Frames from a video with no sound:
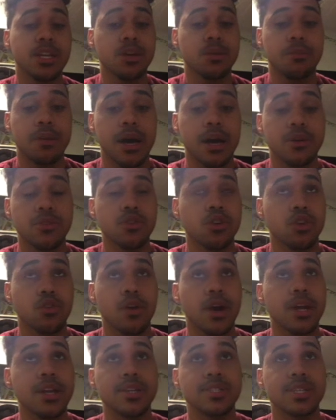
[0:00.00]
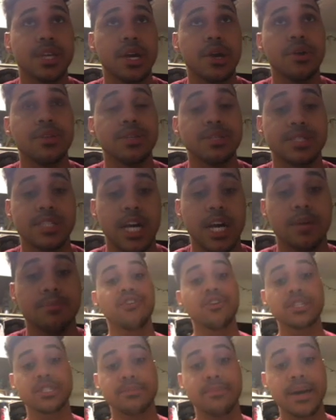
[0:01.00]
to get all these stubs.
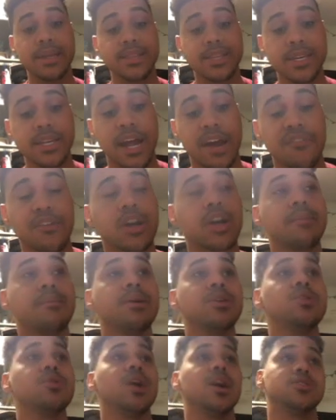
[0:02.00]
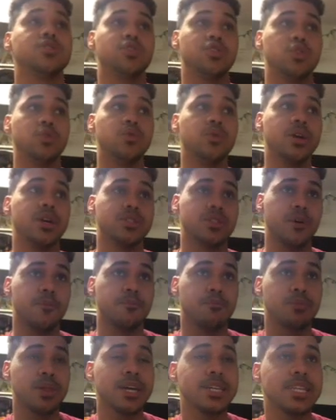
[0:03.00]
First method I recommend you guys to do is
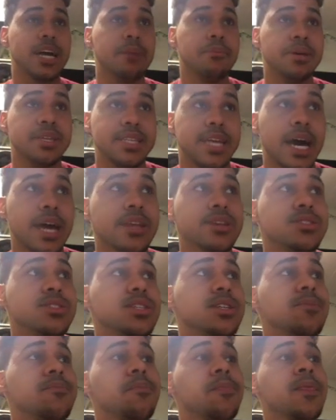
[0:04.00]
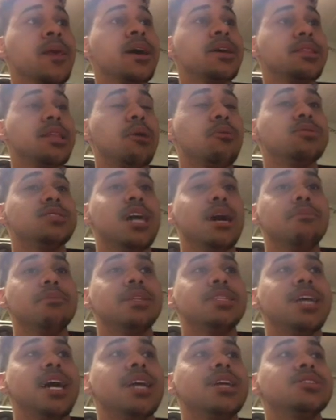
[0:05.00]
play Diamond Dynasty. Now with Diamond
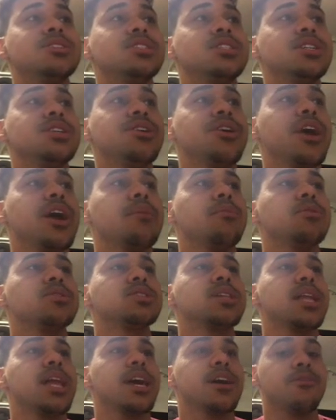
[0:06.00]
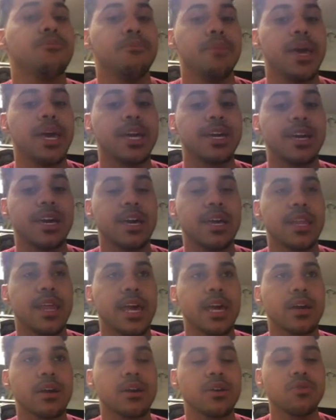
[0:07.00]
Dynasty, you're able to make
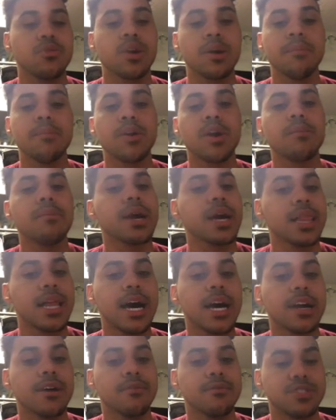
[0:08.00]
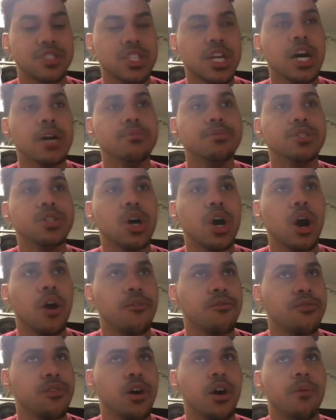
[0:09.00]
you could make a lot of stubs
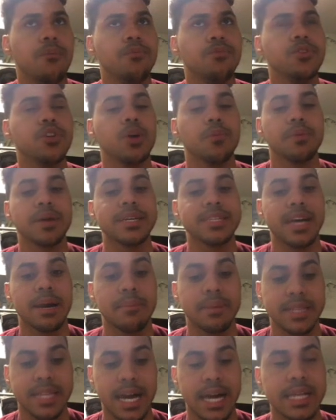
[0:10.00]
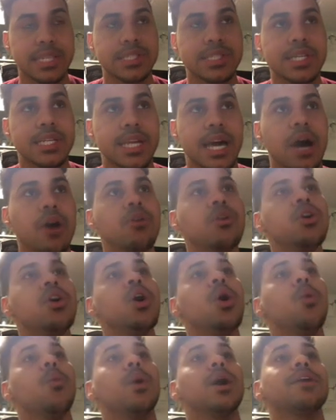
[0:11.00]
off playing Diamond Dynasty. Now
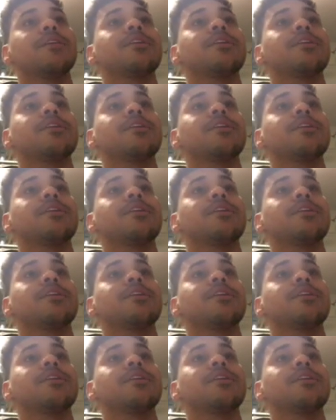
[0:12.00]
what I